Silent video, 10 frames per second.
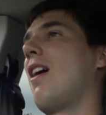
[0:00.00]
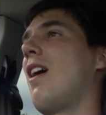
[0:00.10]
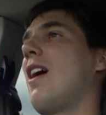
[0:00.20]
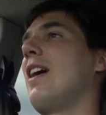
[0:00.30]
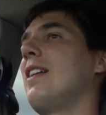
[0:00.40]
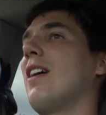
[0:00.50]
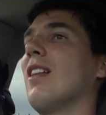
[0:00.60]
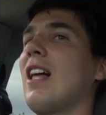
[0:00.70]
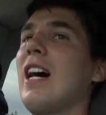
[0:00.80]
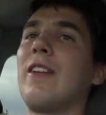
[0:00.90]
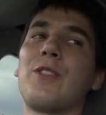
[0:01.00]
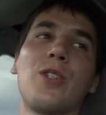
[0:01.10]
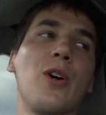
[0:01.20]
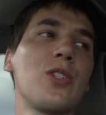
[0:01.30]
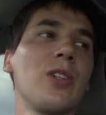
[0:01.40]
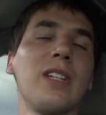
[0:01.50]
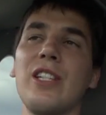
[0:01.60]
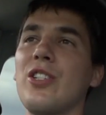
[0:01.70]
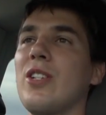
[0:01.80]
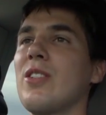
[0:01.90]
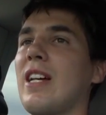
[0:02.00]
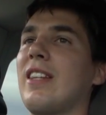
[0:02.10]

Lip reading: on a lot of social issues,